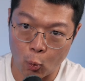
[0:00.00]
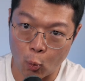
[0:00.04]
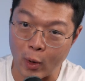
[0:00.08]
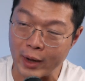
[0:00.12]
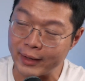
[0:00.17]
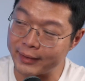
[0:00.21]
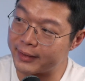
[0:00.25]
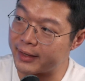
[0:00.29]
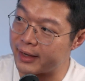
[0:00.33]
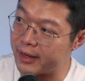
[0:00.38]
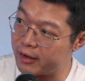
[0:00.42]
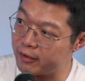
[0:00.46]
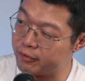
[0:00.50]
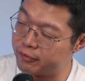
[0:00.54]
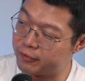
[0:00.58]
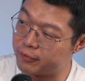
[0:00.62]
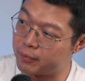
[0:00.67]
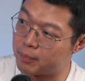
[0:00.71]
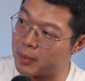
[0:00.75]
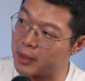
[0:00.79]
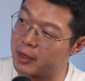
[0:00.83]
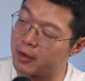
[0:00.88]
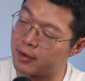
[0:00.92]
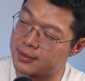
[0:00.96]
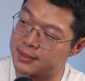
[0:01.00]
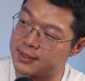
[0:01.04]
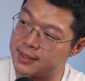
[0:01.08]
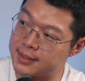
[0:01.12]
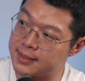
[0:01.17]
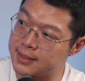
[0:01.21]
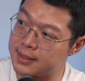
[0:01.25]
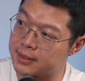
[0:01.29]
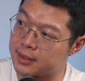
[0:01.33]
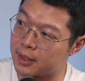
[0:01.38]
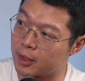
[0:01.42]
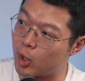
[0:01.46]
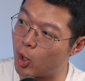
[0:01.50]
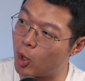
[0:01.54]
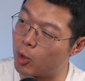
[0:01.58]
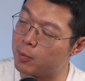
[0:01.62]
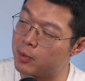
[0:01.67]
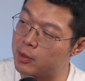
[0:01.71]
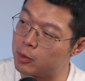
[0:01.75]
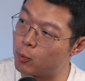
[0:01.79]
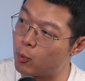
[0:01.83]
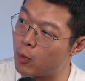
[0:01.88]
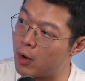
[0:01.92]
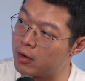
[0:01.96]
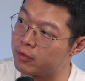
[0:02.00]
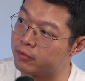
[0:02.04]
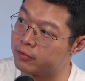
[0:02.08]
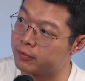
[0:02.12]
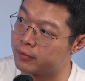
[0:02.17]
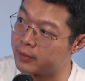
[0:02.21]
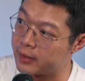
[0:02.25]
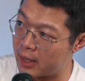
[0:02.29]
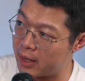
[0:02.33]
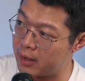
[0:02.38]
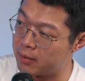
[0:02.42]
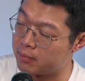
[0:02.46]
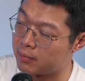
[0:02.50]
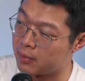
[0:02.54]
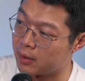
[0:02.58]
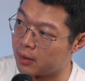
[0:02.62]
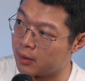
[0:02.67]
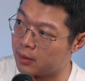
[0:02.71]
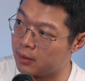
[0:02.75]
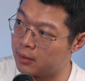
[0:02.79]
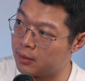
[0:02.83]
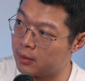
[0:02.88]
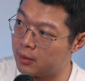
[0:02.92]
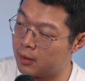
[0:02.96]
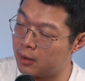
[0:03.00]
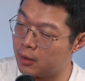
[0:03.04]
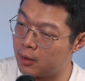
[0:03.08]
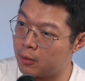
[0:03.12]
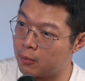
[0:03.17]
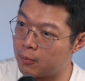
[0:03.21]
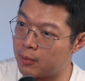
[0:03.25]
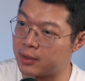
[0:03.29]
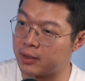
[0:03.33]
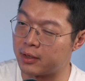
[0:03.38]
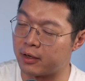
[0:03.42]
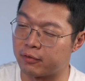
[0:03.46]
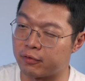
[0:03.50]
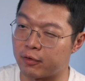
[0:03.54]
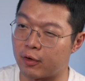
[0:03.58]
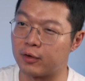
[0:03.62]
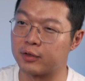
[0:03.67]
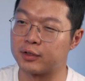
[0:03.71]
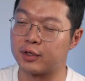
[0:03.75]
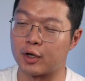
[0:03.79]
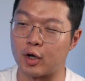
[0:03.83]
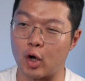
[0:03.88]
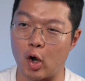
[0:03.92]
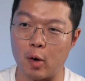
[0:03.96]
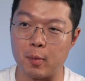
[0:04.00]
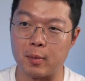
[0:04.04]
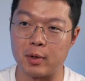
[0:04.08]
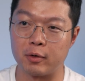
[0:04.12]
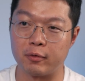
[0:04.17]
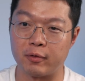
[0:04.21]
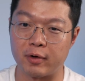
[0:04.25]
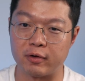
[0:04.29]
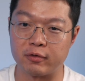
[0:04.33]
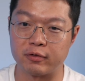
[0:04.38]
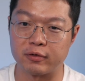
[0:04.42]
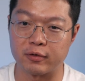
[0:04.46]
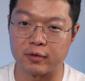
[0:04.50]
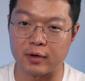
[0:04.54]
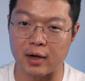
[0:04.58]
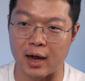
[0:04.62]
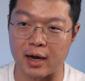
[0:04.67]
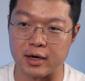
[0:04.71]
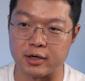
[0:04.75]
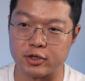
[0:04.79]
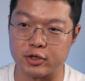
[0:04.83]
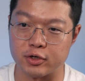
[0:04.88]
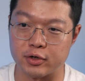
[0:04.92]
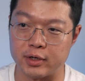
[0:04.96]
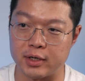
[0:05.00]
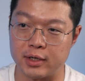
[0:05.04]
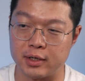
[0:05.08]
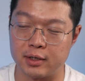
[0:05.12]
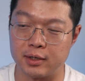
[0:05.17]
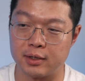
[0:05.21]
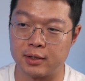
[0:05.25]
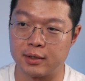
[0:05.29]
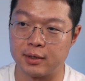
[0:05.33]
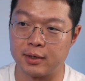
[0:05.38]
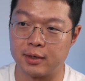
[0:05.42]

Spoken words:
What if, because this is a Commonwealth game, what if all the Commonwealth country